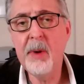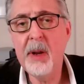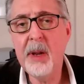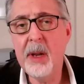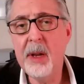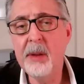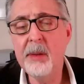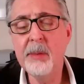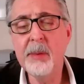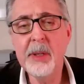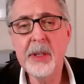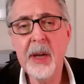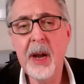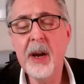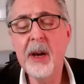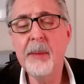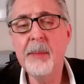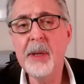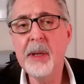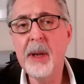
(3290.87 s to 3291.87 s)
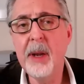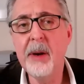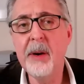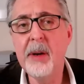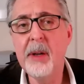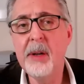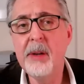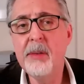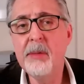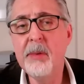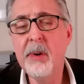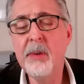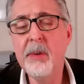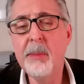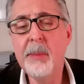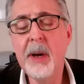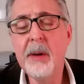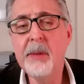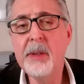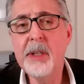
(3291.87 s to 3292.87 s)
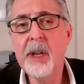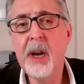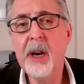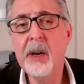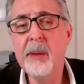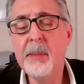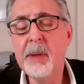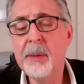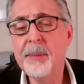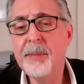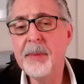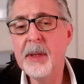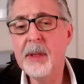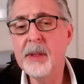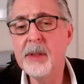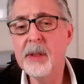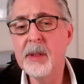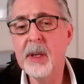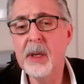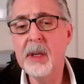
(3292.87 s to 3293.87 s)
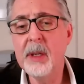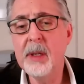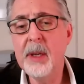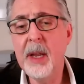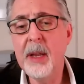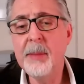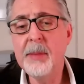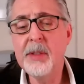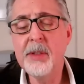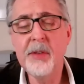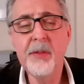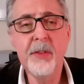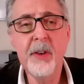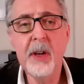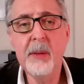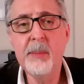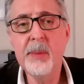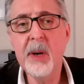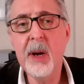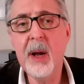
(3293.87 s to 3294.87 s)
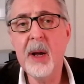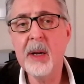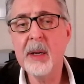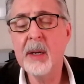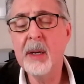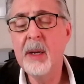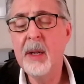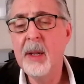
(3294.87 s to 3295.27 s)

in the retirement area. He wrote about retirement. His name is Fred Brock.